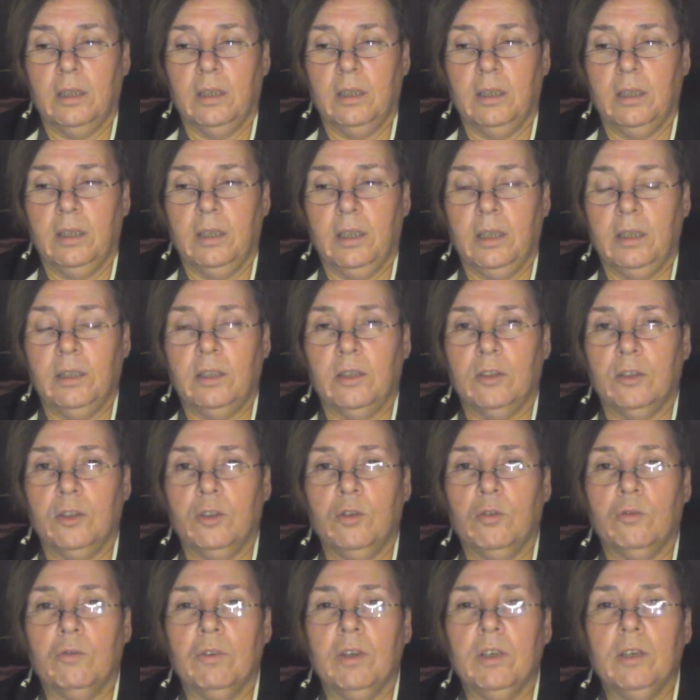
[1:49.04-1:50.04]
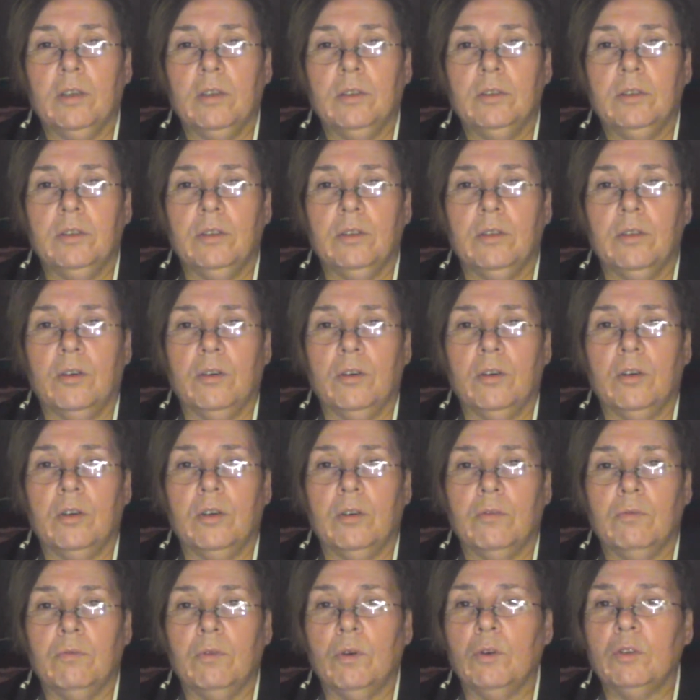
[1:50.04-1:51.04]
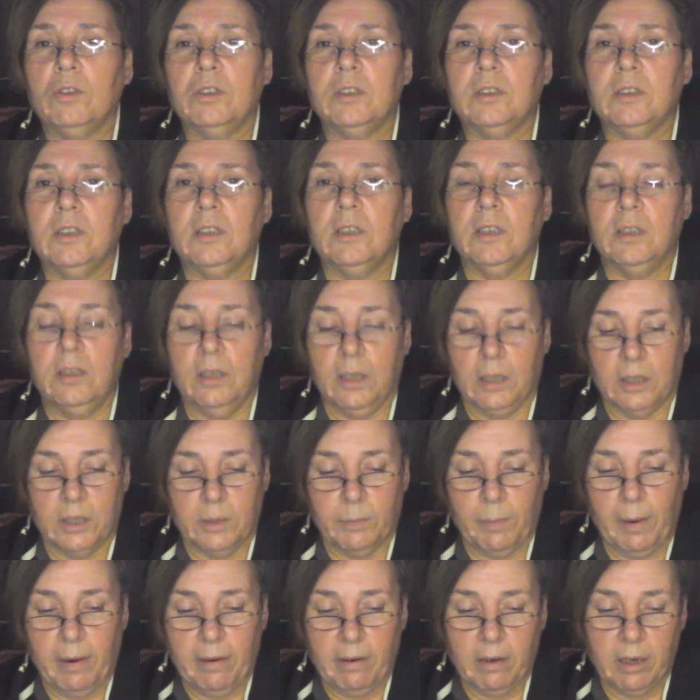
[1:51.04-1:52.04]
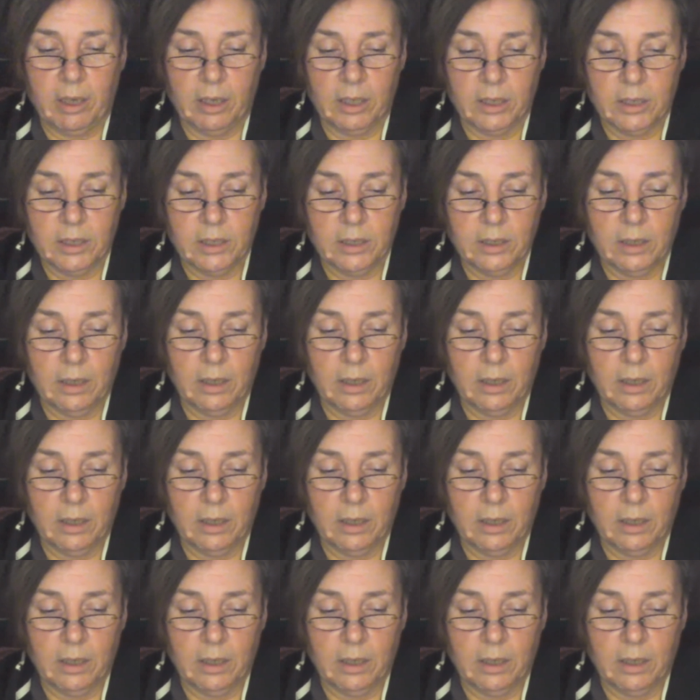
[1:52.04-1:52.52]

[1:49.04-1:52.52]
either grilled or roasted asparagus.